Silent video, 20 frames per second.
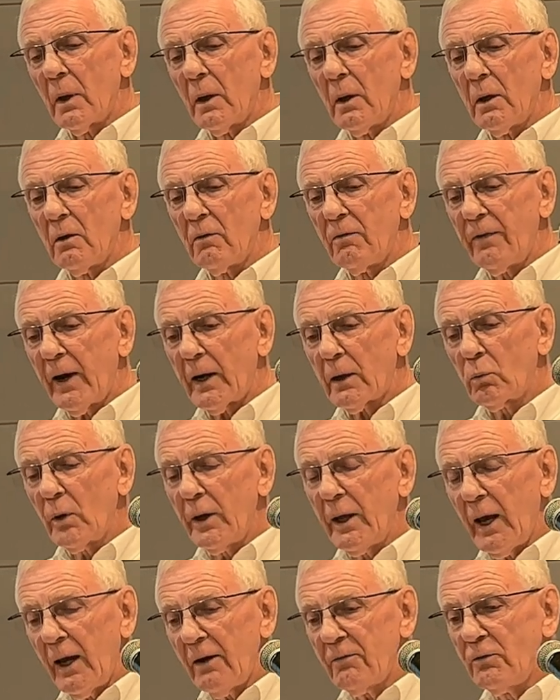In fact,
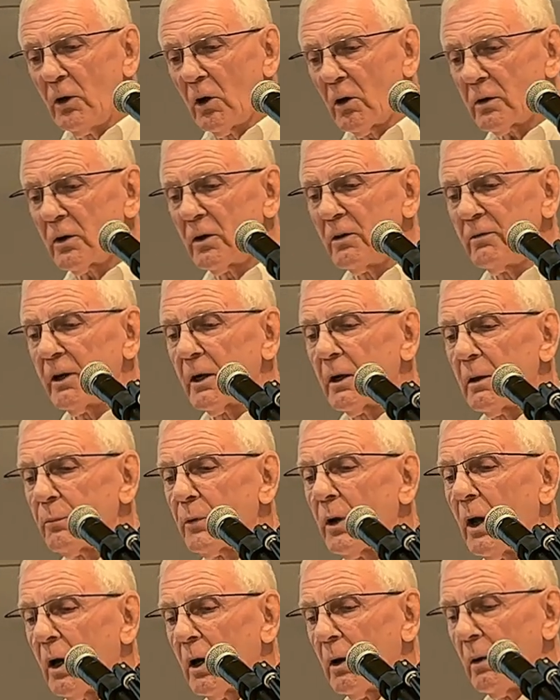we have not developed
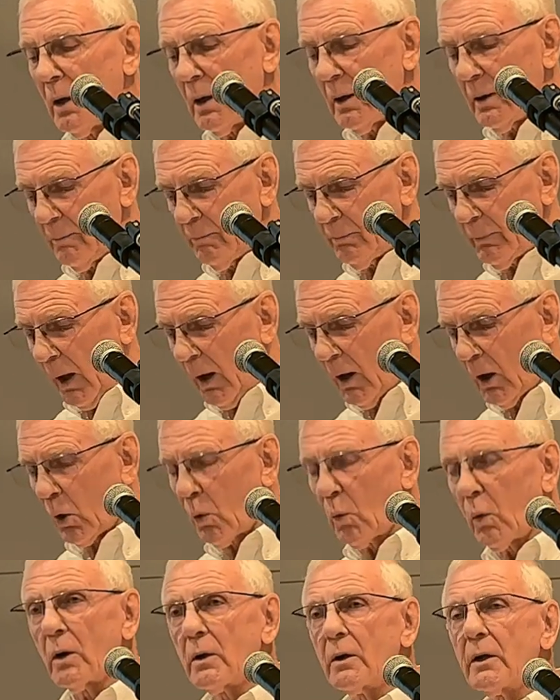a
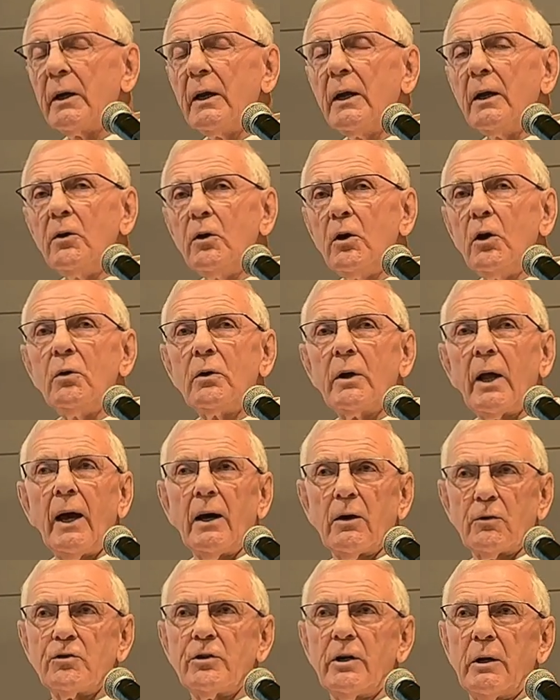quality new
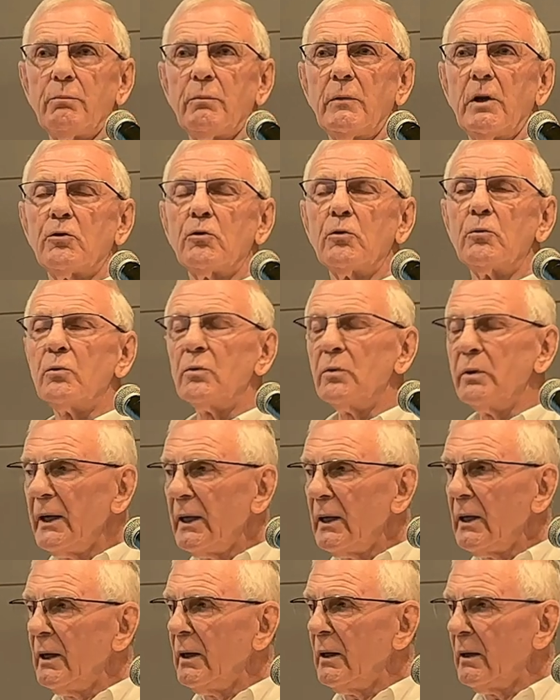township that's
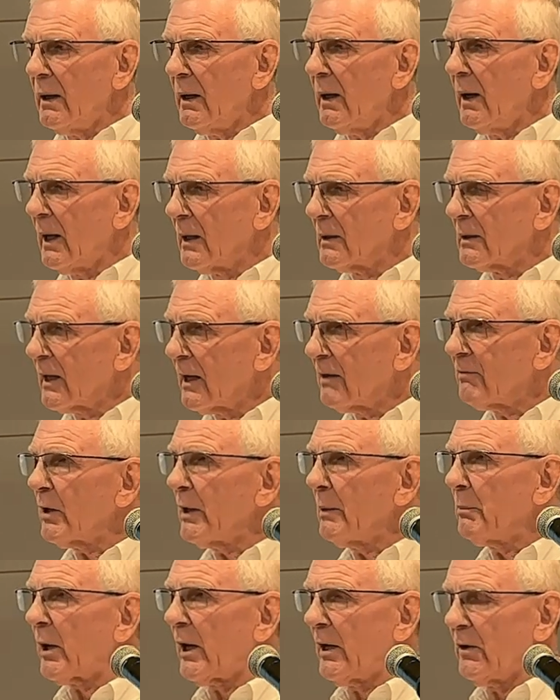really a
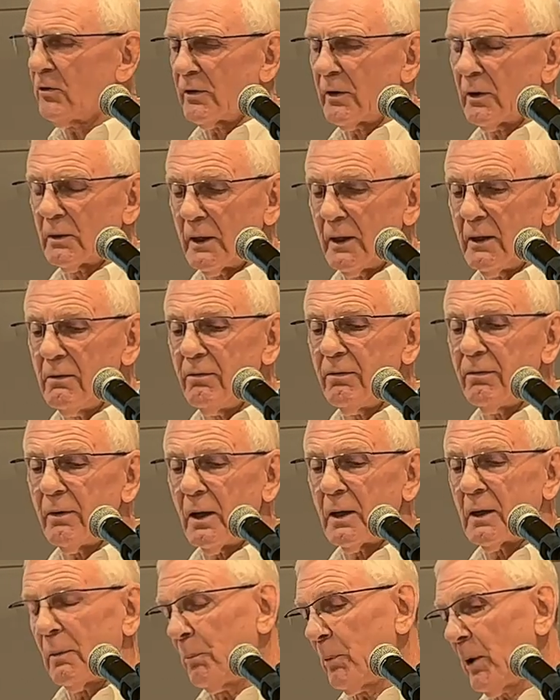lovely place to live
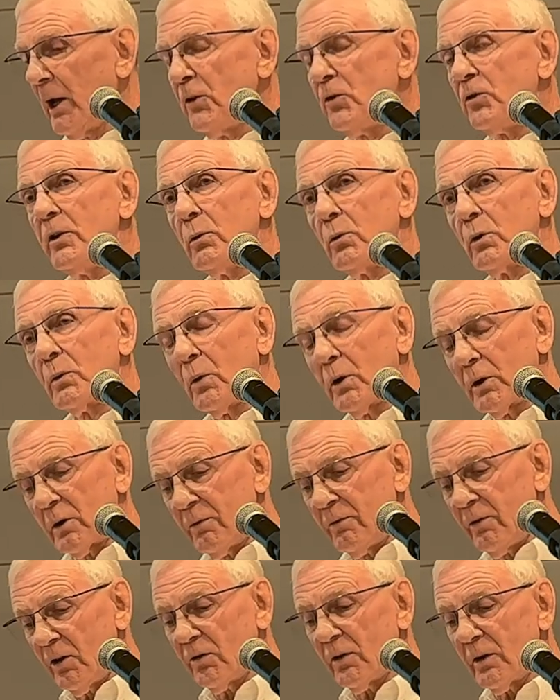and a place you would want to
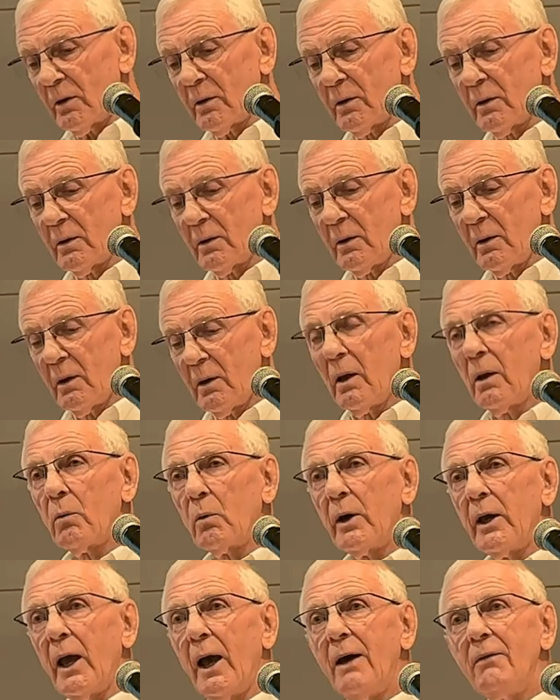visit.
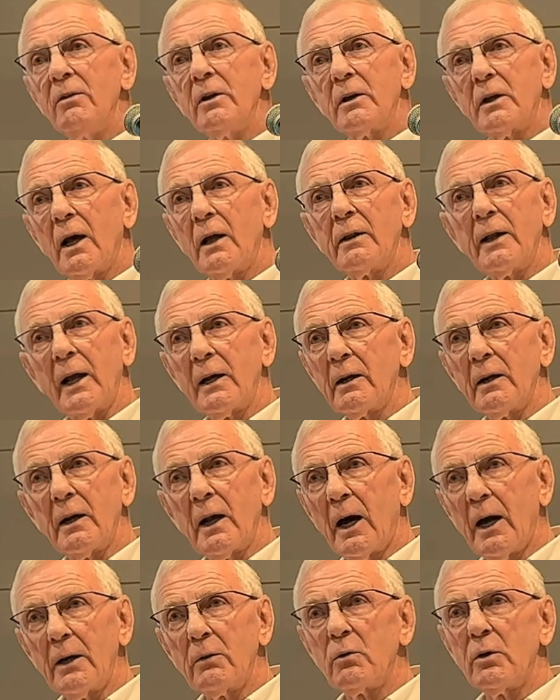We haven't done that in
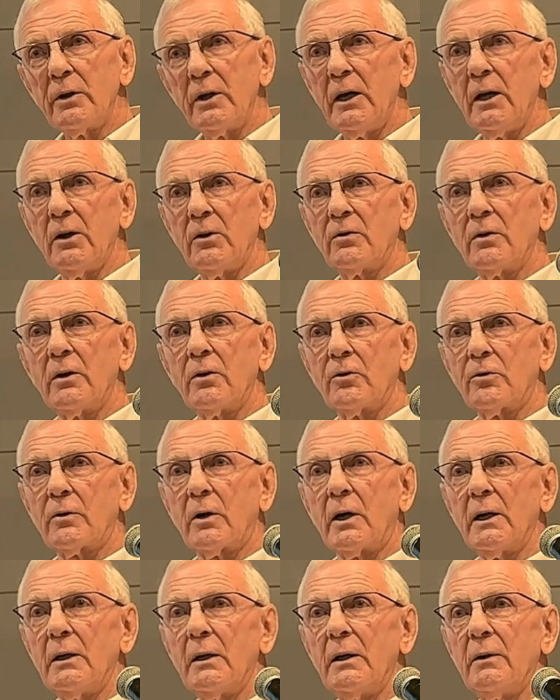100 years in
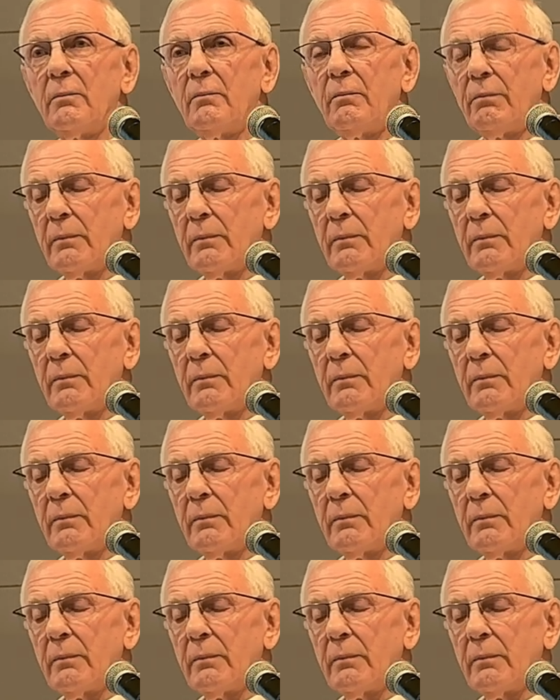Australia.